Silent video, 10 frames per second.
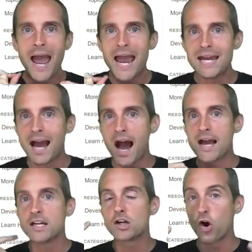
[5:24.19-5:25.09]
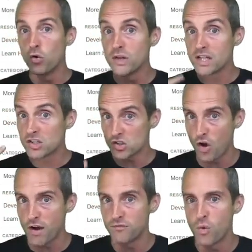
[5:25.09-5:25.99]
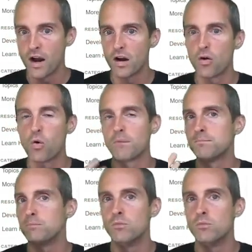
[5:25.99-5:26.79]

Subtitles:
AI coding software, or